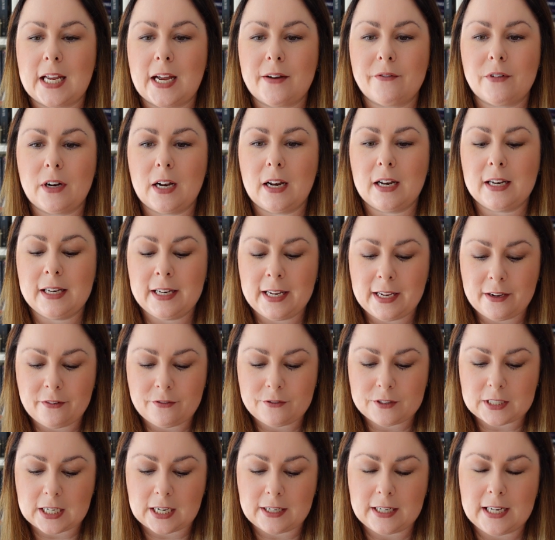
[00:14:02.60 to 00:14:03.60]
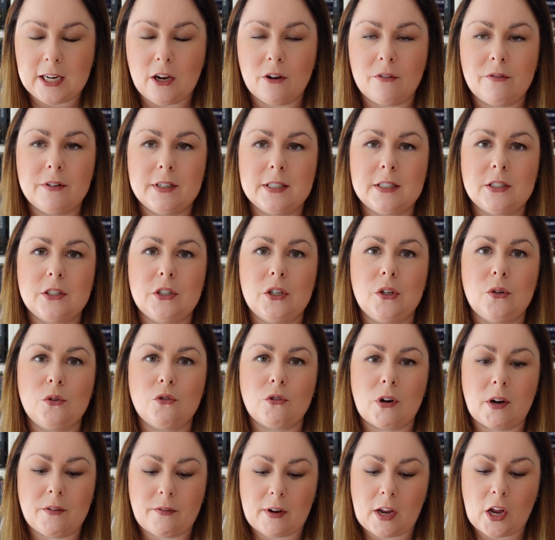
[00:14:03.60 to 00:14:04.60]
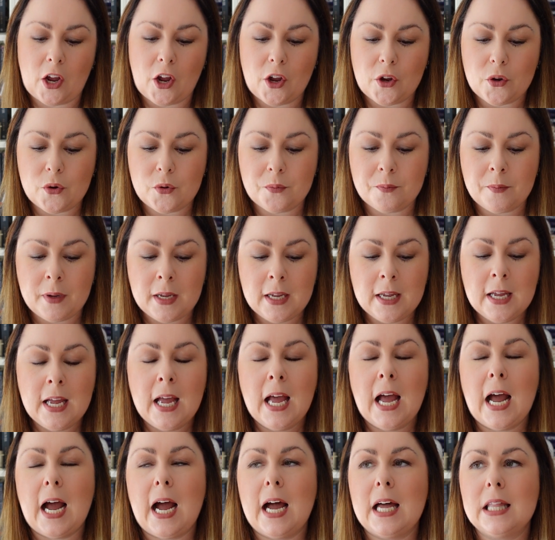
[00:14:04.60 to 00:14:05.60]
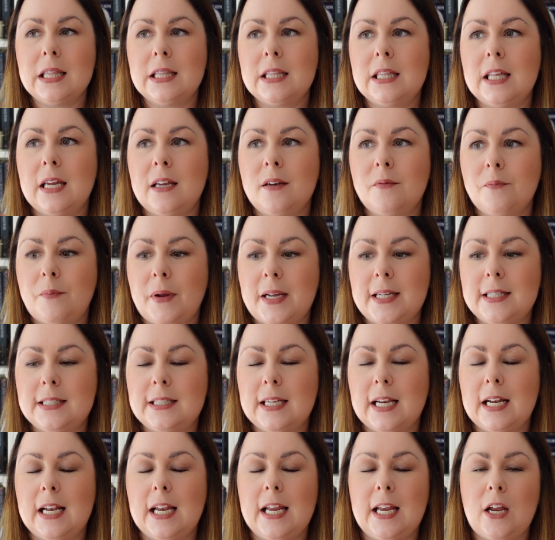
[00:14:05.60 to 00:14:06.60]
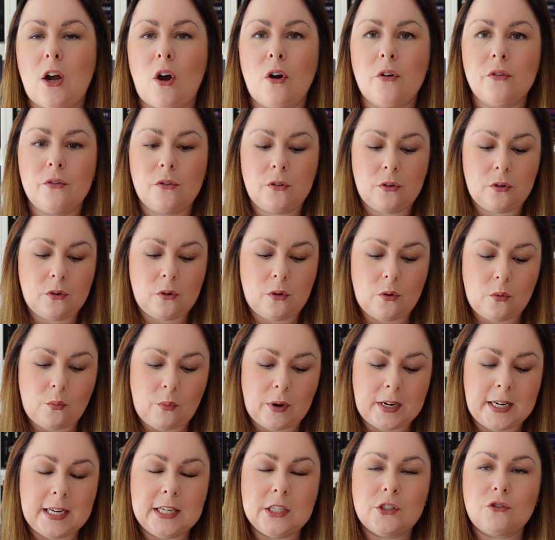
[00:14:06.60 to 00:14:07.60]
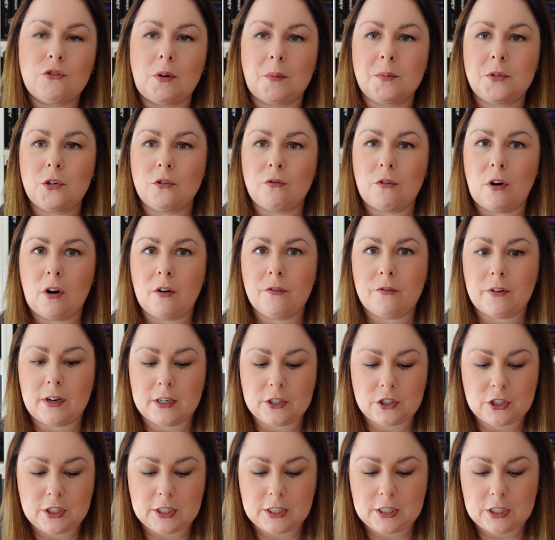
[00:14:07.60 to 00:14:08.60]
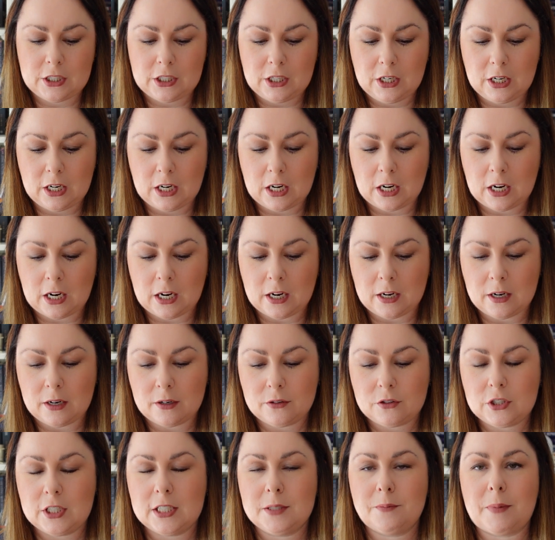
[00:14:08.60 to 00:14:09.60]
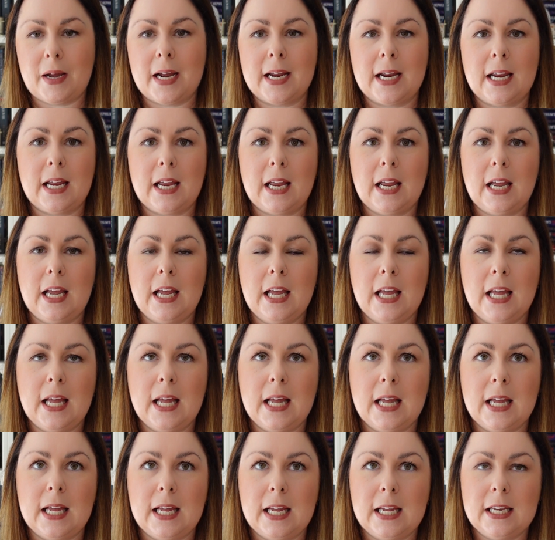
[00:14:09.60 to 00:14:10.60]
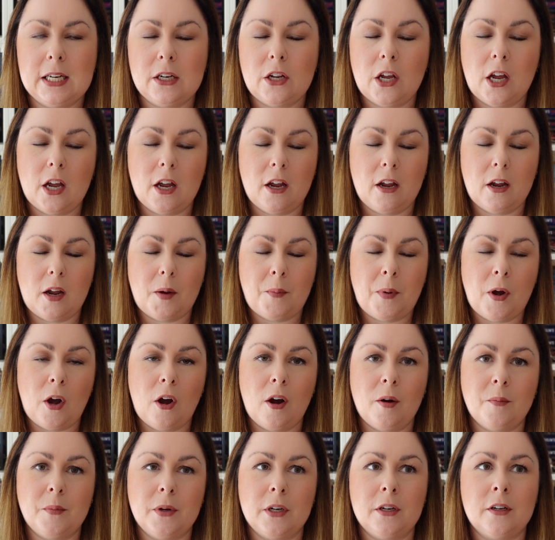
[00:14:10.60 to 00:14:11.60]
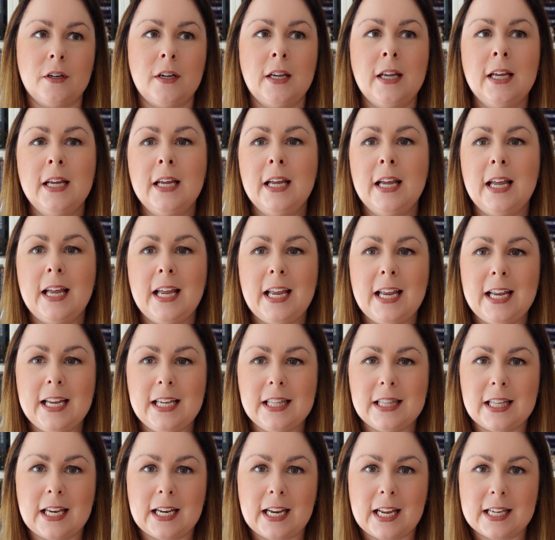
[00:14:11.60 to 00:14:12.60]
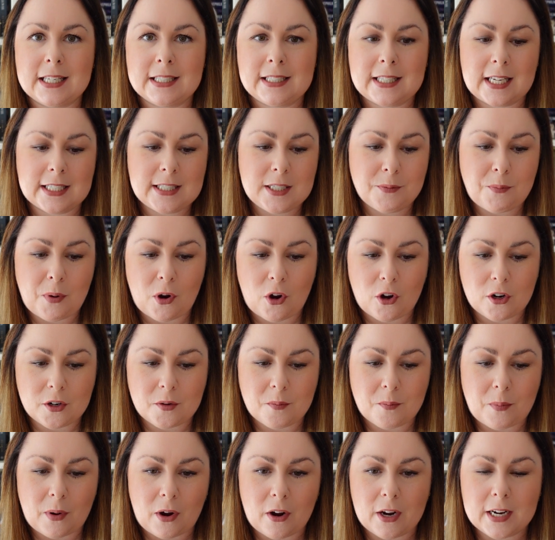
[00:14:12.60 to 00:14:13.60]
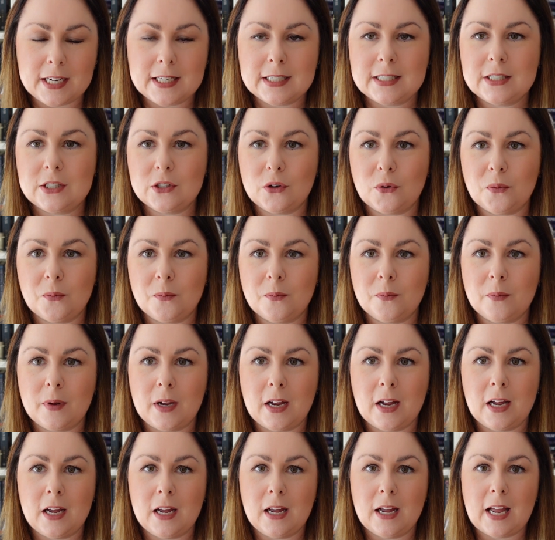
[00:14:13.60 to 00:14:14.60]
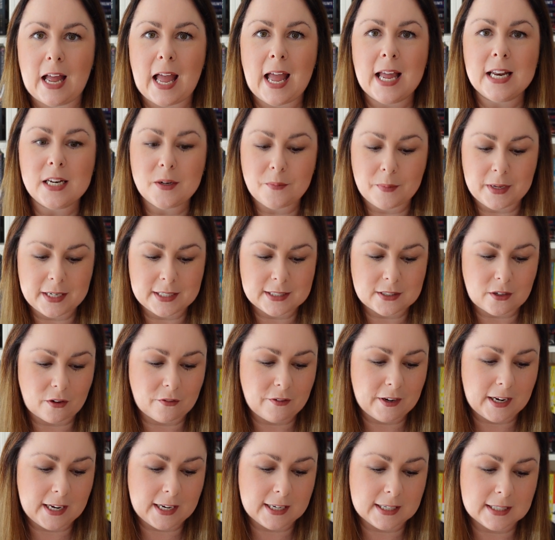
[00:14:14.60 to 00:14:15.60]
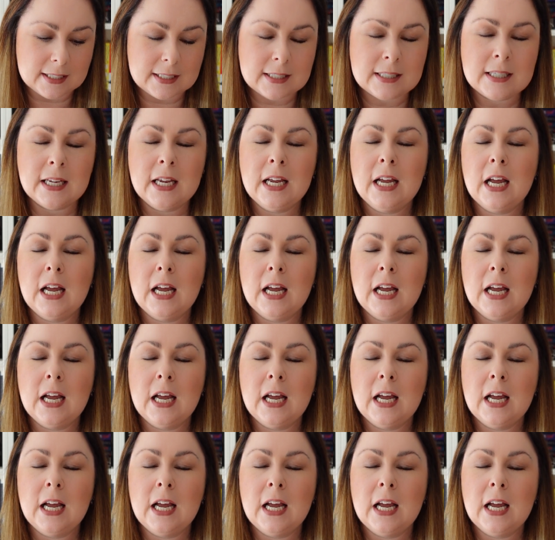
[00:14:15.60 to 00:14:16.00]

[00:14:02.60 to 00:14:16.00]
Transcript: have a lift, and he offers to drive her home. And then basically when he's dropped her off and she's back in her apartment, he then gets set upon by some enemies of his,